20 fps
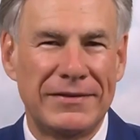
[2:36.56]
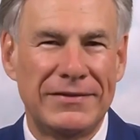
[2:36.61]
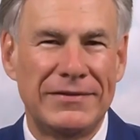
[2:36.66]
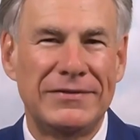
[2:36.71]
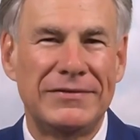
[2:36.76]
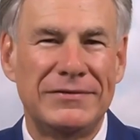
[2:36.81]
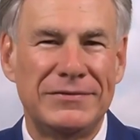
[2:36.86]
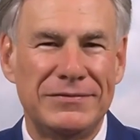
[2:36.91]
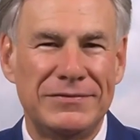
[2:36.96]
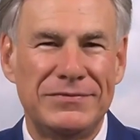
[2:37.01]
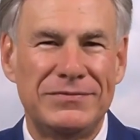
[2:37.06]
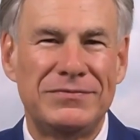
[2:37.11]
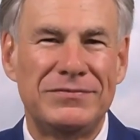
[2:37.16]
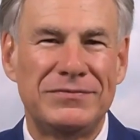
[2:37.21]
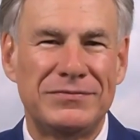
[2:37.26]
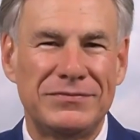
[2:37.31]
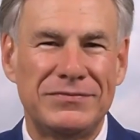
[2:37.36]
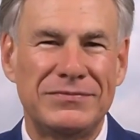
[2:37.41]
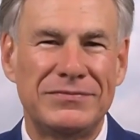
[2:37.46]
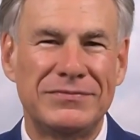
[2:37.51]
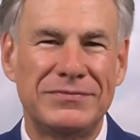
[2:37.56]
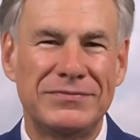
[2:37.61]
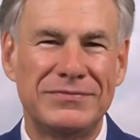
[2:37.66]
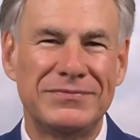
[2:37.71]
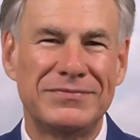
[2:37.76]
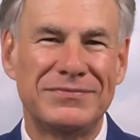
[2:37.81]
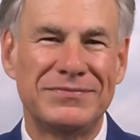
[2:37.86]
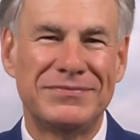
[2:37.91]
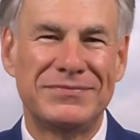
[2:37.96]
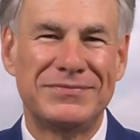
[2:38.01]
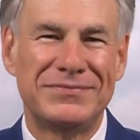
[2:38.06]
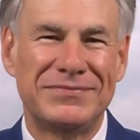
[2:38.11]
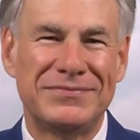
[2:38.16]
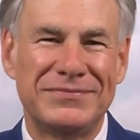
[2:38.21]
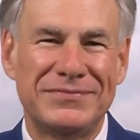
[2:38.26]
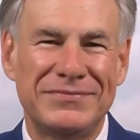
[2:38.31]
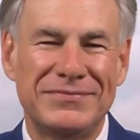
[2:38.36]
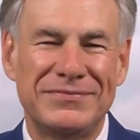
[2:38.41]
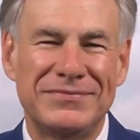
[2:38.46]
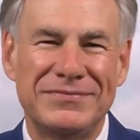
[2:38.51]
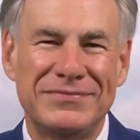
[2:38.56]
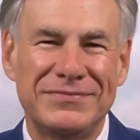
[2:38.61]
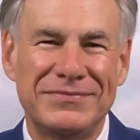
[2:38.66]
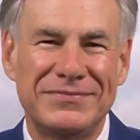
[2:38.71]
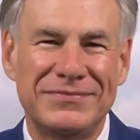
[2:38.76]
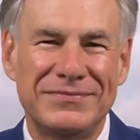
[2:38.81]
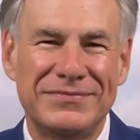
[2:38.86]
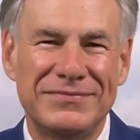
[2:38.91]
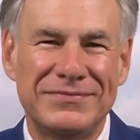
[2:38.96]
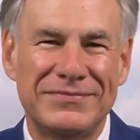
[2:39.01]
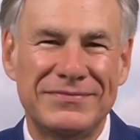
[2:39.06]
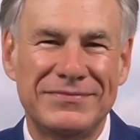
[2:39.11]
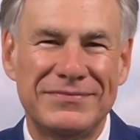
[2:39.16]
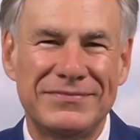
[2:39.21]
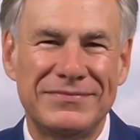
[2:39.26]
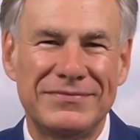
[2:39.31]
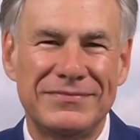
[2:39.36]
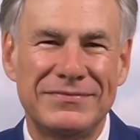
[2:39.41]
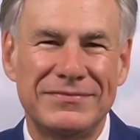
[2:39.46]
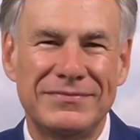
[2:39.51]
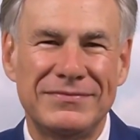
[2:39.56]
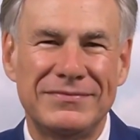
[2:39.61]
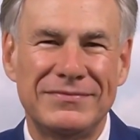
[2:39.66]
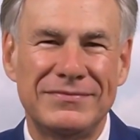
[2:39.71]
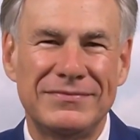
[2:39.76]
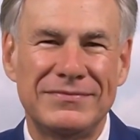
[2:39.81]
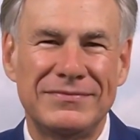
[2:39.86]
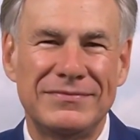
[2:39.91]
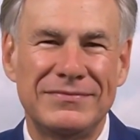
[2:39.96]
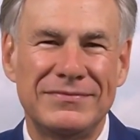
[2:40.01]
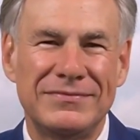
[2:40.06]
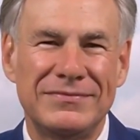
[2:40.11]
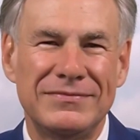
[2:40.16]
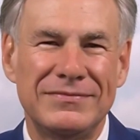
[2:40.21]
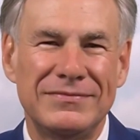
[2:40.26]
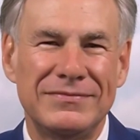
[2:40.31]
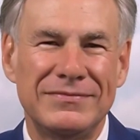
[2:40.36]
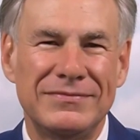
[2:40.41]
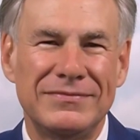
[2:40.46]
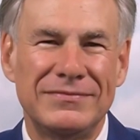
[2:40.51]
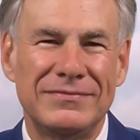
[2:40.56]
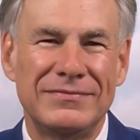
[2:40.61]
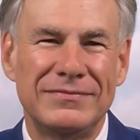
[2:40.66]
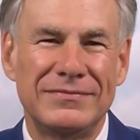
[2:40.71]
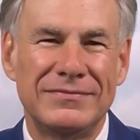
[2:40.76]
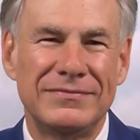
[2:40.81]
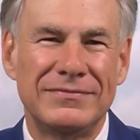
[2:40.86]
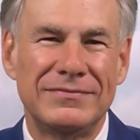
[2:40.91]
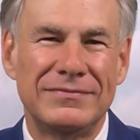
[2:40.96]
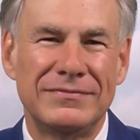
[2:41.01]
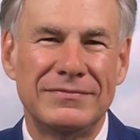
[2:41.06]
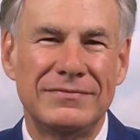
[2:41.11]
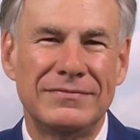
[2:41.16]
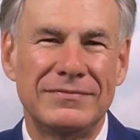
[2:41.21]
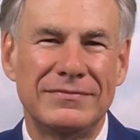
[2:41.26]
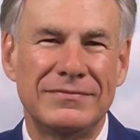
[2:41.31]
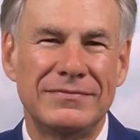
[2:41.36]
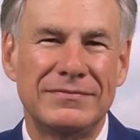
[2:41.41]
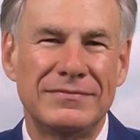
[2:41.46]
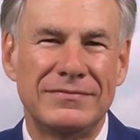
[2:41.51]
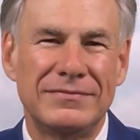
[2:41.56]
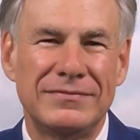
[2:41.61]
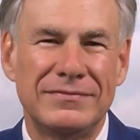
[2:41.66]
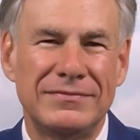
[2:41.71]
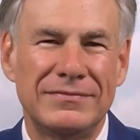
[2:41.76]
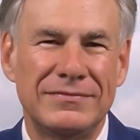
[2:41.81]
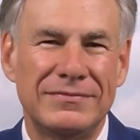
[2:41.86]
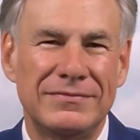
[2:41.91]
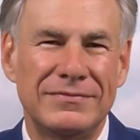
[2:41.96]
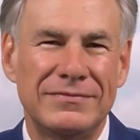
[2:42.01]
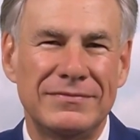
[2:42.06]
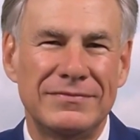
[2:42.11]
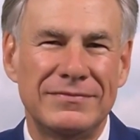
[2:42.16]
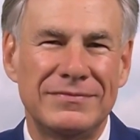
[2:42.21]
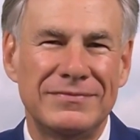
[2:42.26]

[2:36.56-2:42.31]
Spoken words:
(silent)